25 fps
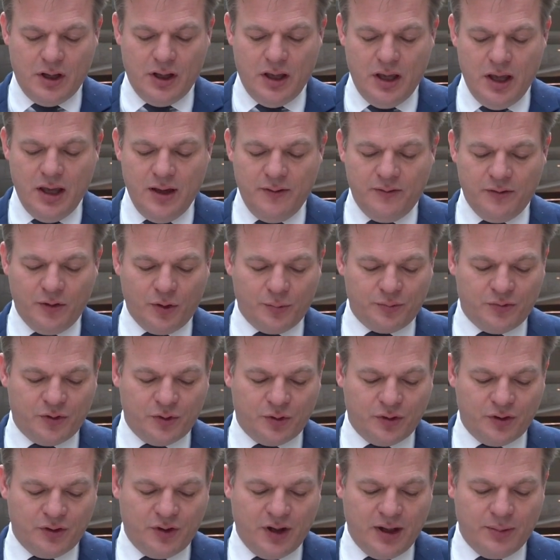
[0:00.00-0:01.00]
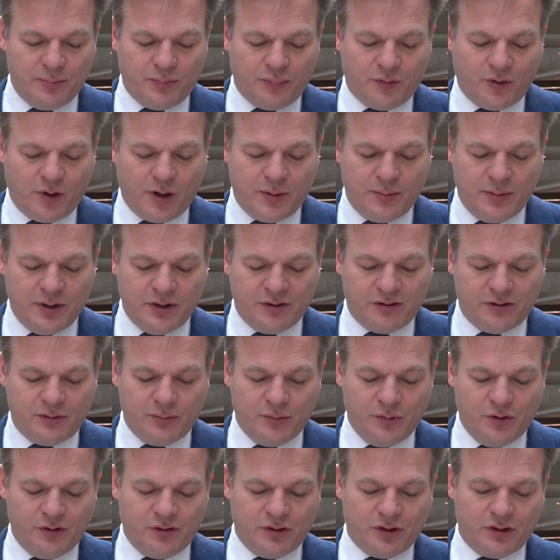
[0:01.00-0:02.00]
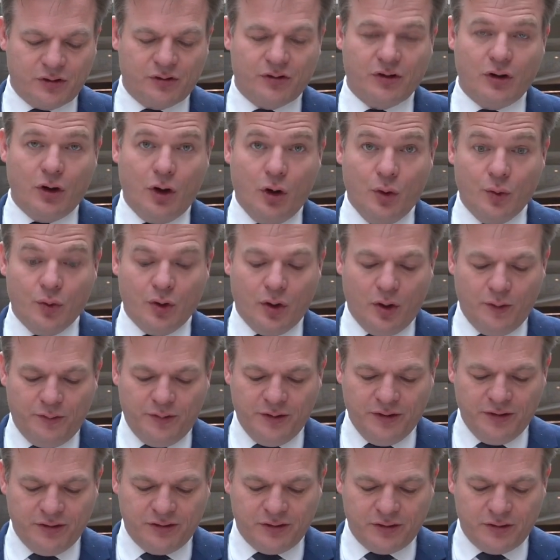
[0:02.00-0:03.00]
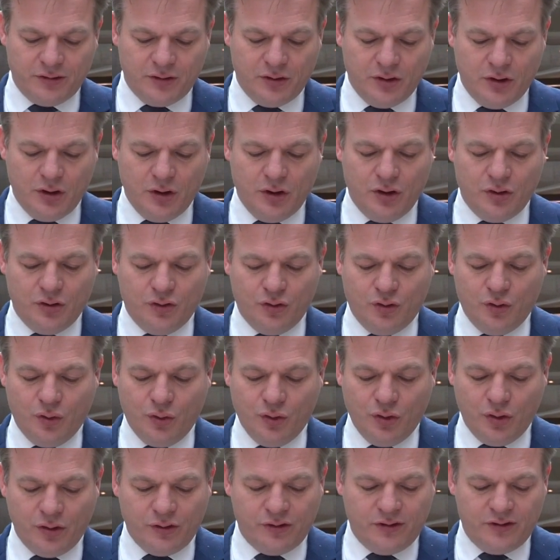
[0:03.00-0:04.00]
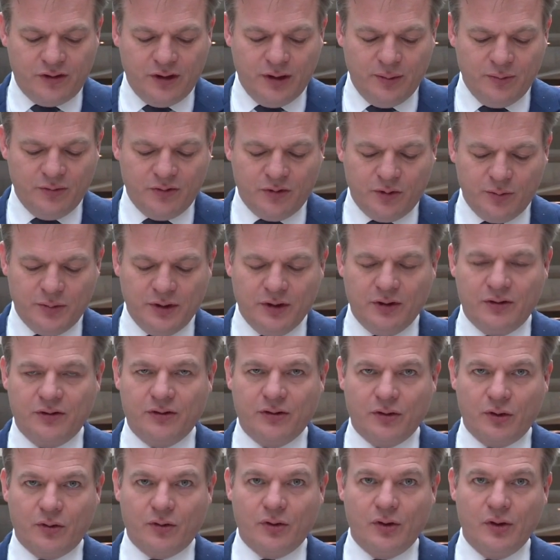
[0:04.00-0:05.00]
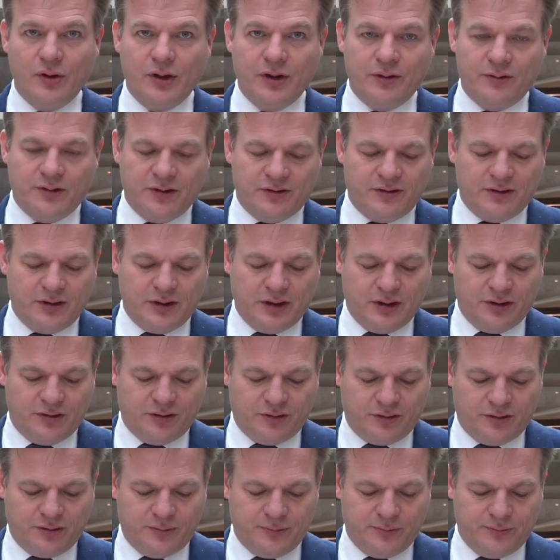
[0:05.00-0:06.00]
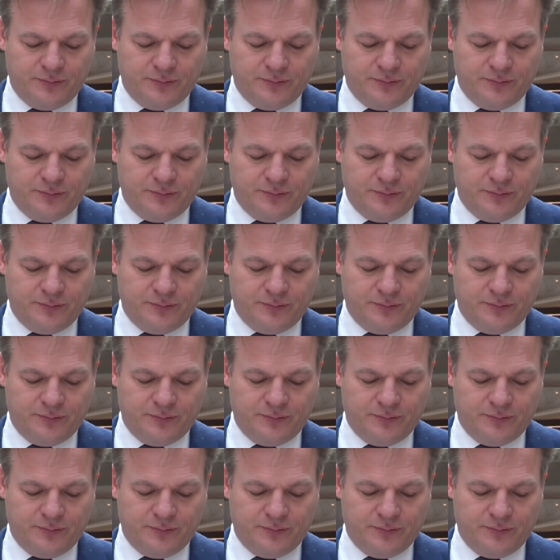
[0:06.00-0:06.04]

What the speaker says: even up to the then Prime Minister Muscat's own office, do not seem to be thoroughly investigated.